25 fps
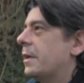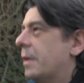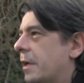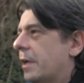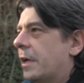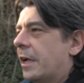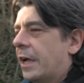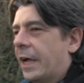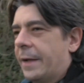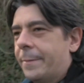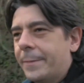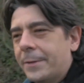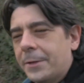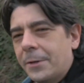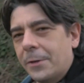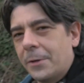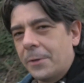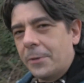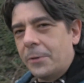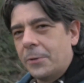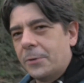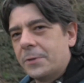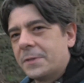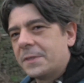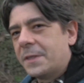I'm gonna
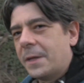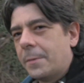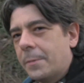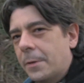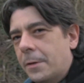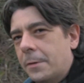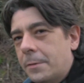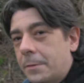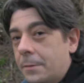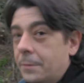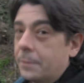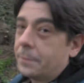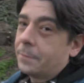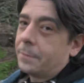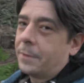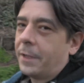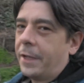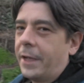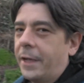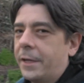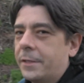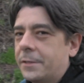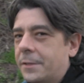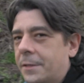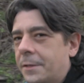use them,
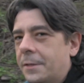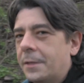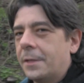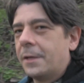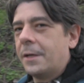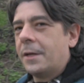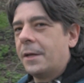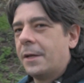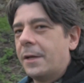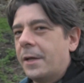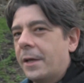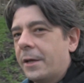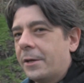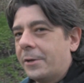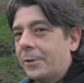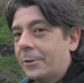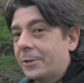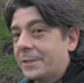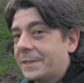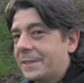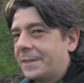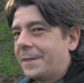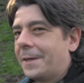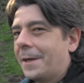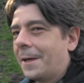and you'll
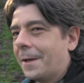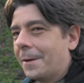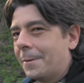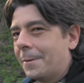see.